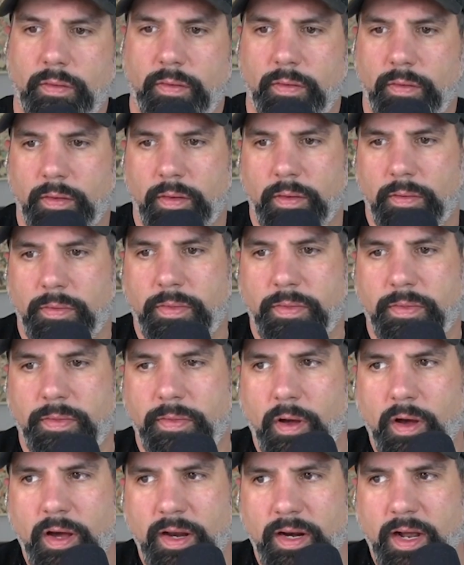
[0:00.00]
The
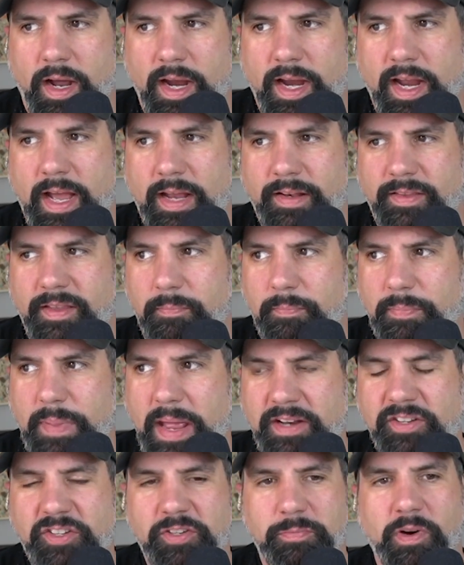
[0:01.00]
thought I had, the
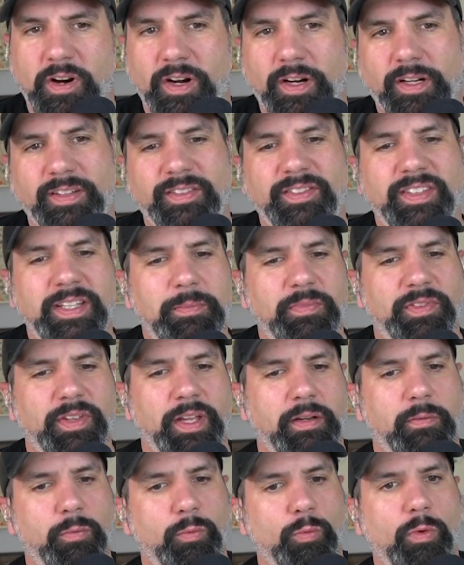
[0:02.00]
benchmark seems
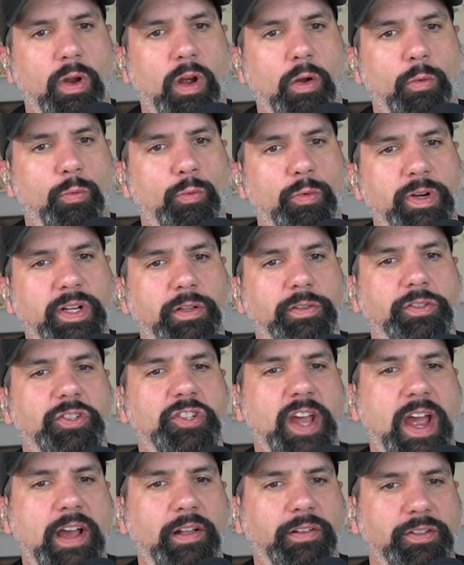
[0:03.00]
like a real
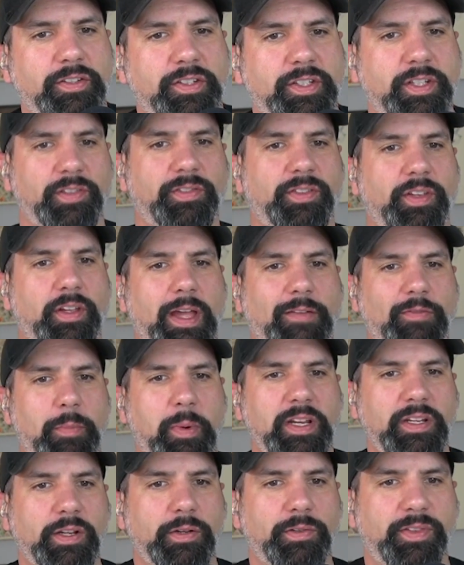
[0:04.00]
challenge, because
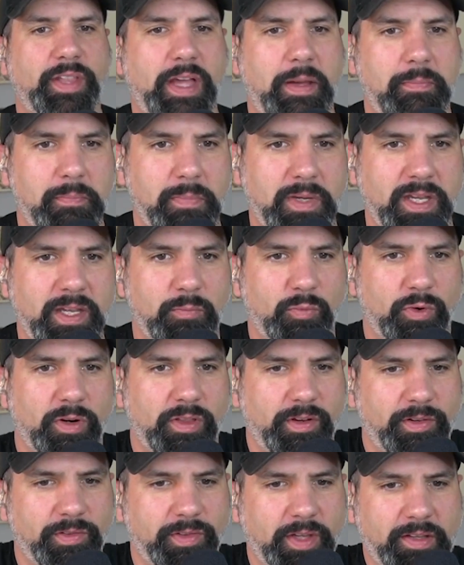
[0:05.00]
everybody knows that meme where
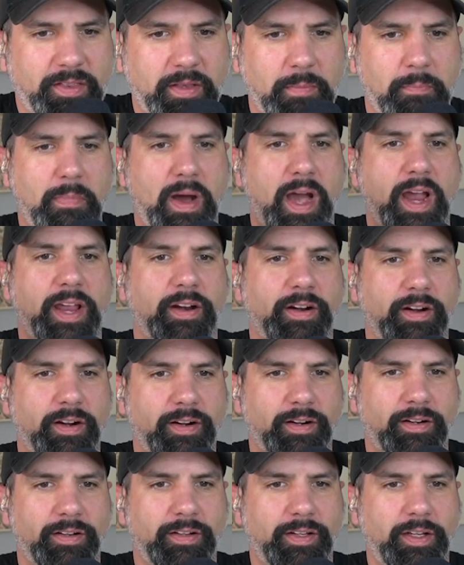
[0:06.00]
there's like the
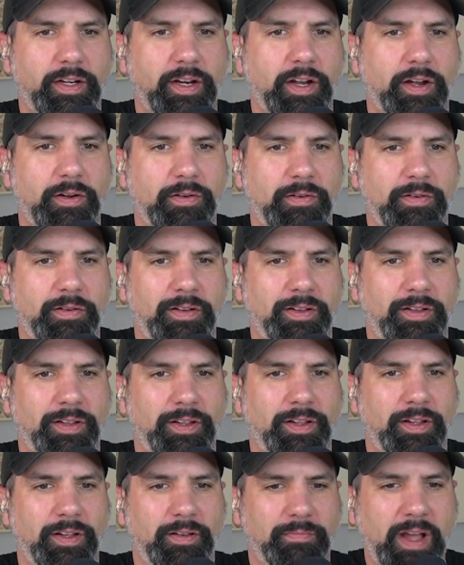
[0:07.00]
miner,
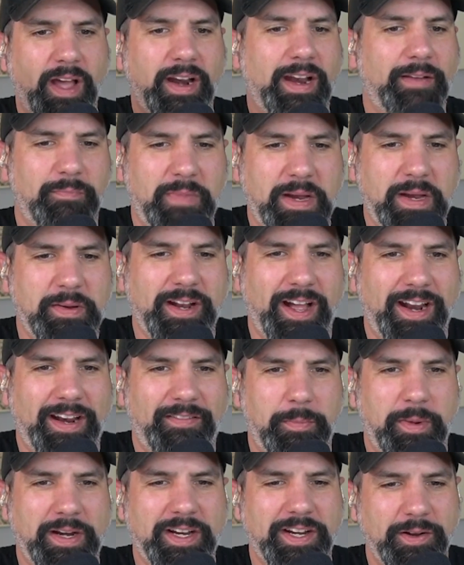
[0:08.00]
maybe not
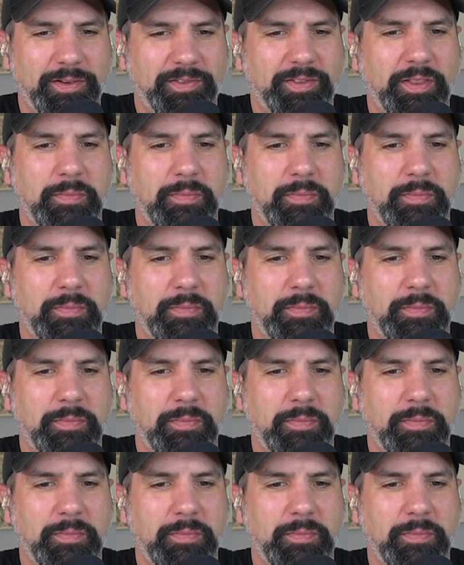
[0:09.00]
everybody knows the